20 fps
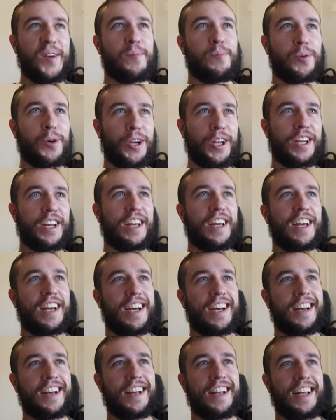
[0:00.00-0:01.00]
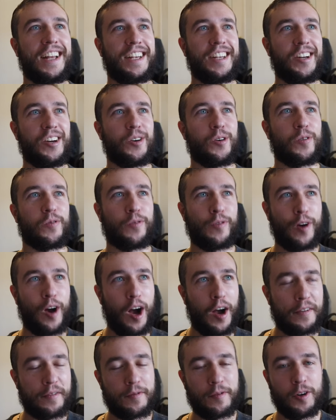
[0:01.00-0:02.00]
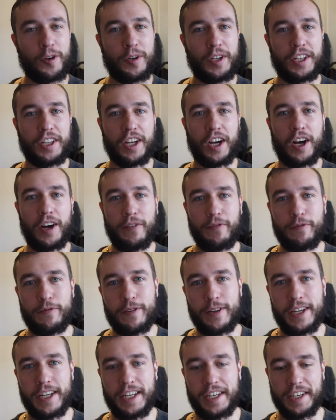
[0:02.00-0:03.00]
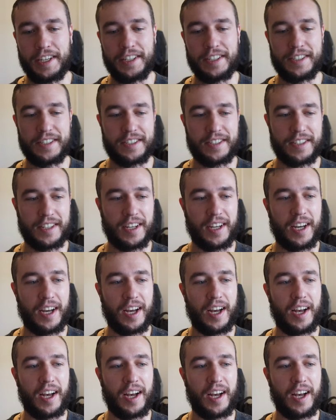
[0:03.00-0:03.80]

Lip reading: But, you know, for off-roading, the Humvee is